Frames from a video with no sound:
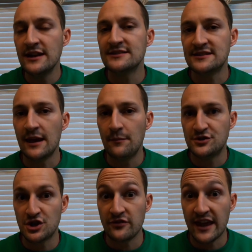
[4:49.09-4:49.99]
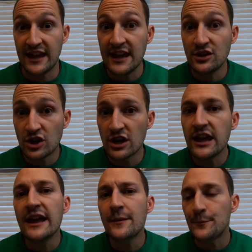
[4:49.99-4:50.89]
temperature and they heat cook
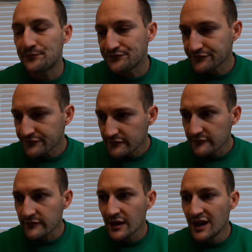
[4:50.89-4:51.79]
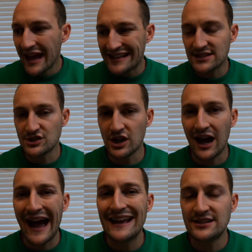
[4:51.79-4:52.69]
it, at such a
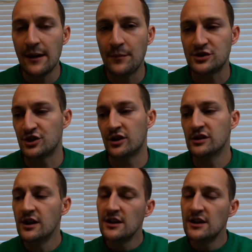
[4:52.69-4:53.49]
high temperature